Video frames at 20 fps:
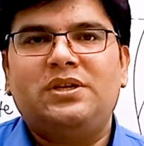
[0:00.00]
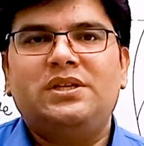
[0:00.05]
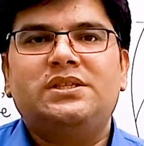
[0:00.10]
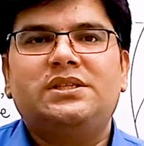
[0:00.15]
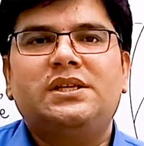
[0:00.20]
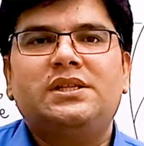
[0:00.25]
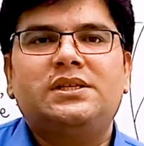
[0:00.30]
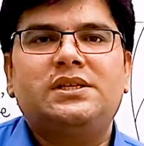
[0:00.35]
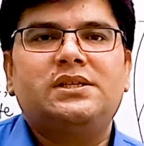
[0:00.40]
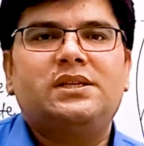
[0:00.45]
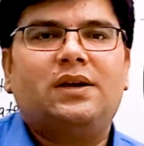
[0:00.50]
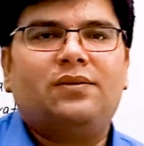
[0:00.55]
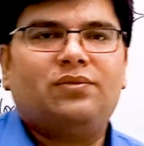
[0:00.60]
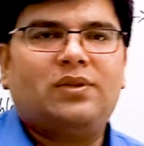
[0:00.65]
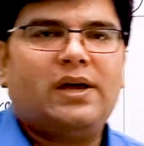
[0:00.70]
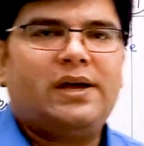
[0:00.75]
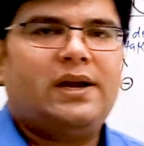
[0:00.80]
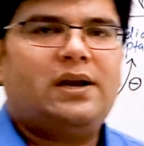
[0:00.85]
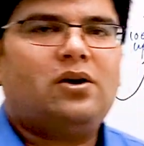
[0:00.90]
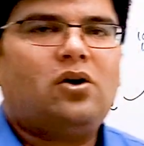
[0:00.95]
in synthesis of
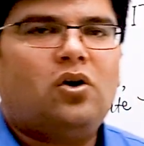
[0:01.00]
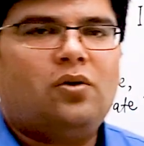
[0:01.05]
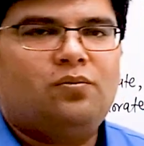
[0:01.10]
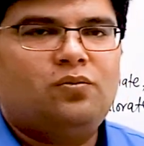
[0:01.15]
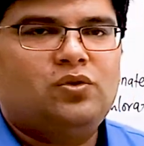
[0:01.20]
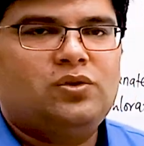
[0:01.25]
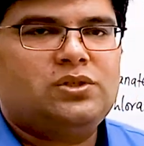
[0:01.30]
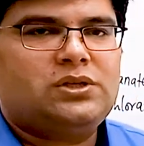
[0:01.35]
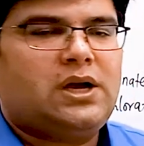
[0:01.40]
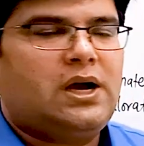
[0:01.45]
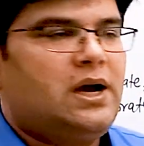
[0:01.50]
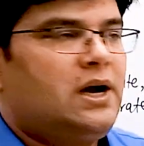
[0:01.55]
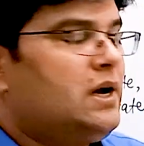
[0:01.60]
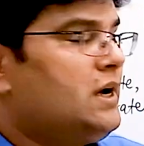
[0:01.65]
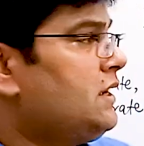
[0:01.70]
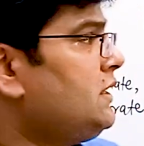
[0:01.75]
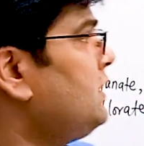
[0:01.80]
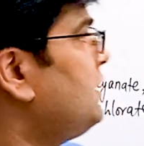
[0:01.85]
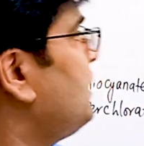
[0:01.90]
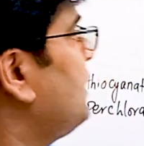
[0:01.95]
thyroid hormones
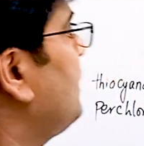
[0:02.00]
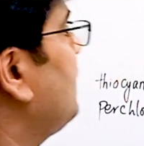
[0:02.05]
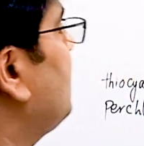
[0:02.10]
are